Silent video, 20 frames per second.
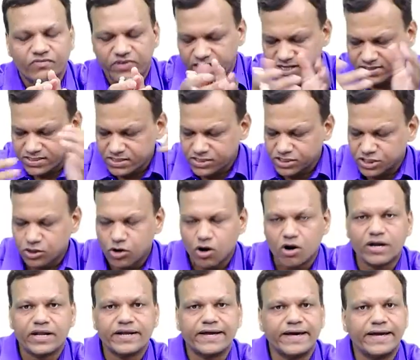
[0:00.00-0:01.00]
Whereas in zero
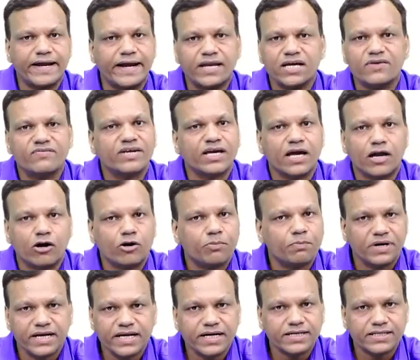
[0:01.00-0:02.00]
order kinetic, we
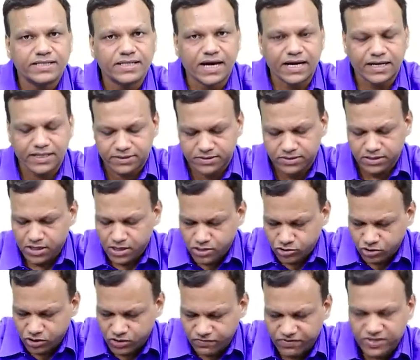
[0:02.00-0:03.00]
cannot predict that.
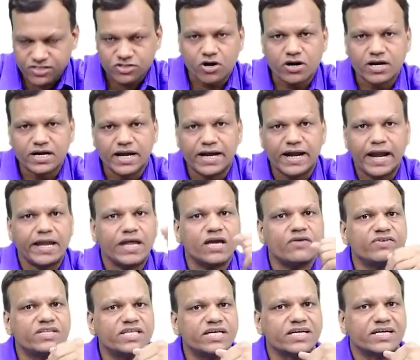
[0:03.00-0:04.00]
So in first order
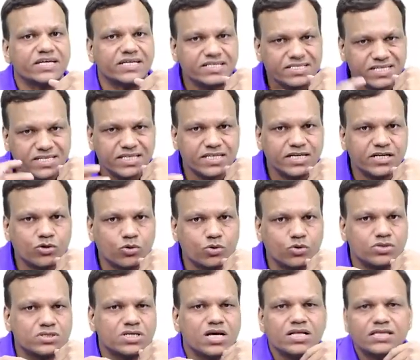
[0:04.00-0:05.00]
kinetic, with increasing the
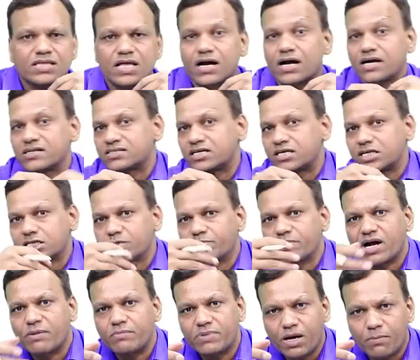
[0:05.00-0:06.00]
dose, the concentration
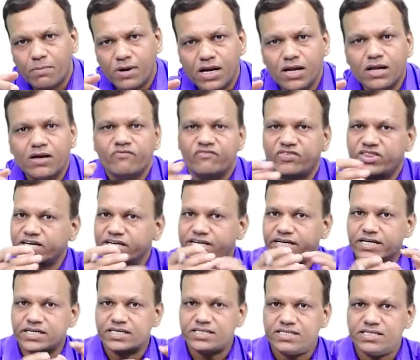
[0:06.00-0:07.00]
become double. With the
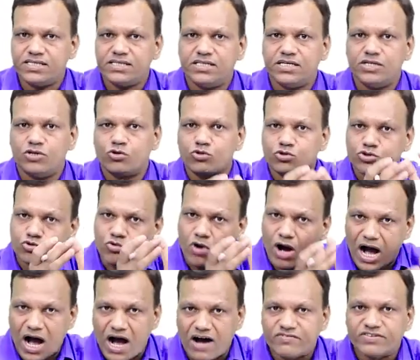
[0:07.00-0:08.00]
decreasing the dose to
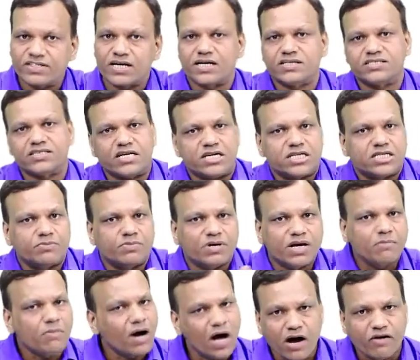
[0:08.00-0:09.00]
half, the concentration
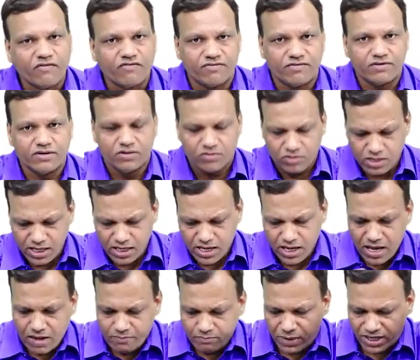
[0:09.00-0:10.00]
become half.
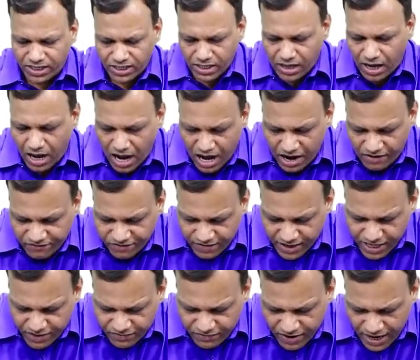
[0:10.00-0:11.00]
Okay. But
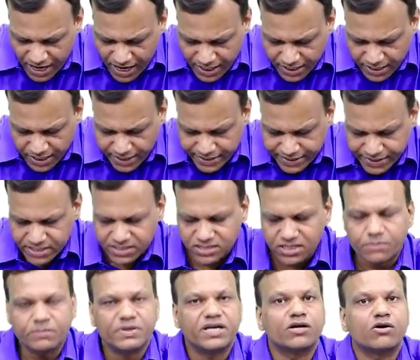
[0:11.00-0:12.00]
half-life and
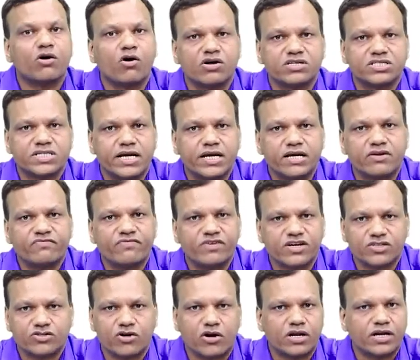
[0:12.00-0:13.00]
clearance remain constant in
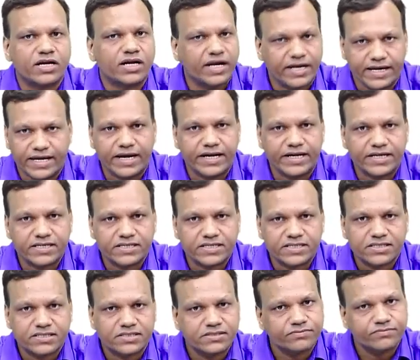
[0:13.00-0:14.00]
first order
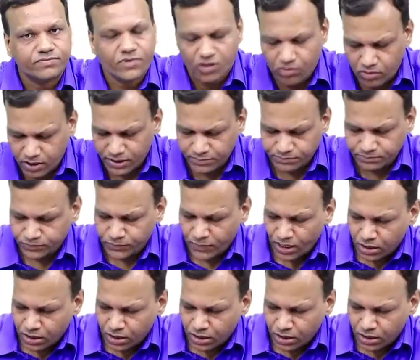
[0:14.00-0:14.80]
kinetics. Okay.